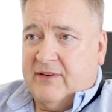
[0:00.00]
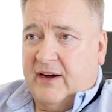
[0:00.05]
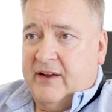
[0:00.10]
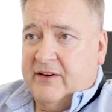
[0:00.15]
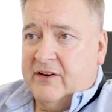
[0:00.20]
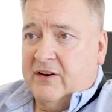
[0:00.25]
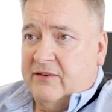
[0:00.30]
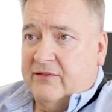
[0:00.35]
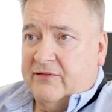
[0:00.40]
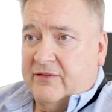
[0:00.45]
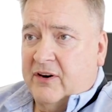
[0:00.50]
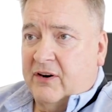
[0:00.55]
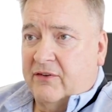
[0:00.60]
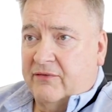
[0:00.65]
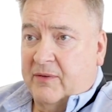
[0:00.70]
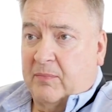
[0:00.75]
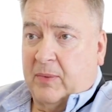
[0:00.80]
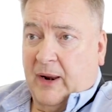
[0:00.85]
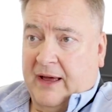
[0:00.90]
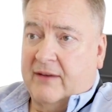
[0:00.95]
the value
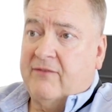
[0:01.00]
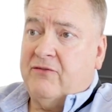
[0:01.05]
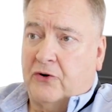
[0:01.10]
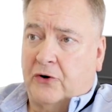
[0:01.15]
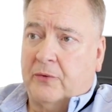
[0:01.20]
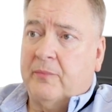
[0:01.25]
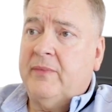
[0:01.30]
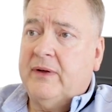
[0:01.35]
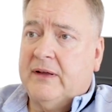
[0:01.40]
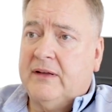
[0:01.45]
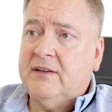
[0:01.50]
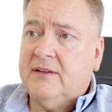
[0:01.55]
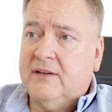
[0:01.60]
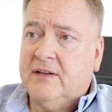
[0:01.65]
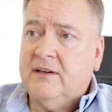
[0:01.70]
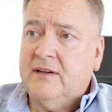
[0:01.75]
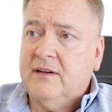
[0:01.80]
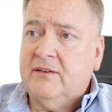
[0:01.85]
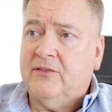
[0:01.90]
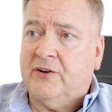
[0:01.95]
of the platform
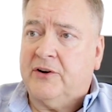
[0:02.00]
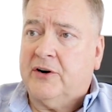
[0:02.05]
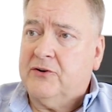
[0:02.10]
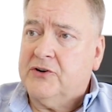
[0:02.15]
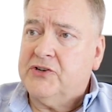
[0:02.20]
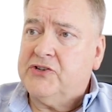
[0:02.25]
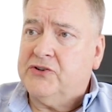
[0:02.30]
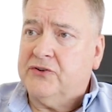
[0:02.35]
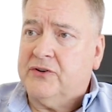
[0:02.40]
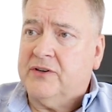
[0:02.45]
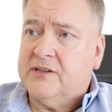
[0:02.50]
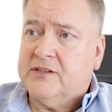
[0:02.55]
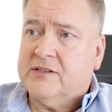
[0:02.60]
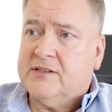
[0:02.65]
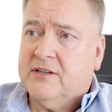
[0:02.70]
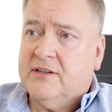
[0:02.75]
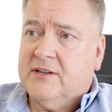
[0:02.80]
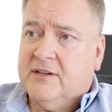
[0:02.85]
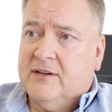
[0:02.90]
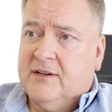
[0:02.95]
for our
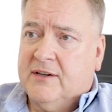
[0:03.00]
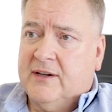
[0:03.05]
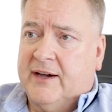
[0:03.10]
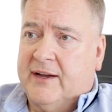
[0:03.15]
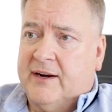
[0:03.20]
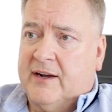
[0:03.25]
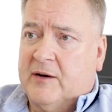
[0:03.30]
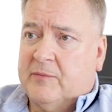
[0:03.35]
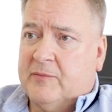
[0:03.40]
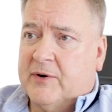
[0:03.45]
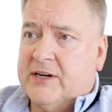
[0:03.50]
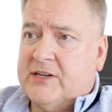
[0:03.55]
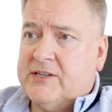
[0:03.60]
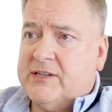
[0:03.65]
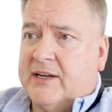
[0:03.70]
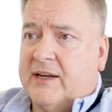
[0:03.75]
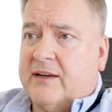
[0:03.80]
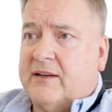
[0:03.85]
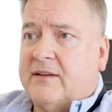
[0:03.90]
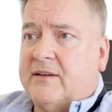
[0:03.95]
students, and I
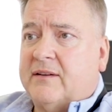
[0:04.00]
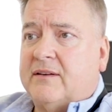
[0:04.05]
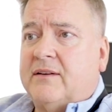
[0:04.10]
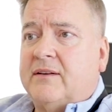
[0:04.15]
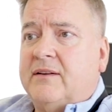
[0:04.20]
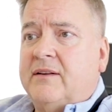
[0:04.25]
appreciate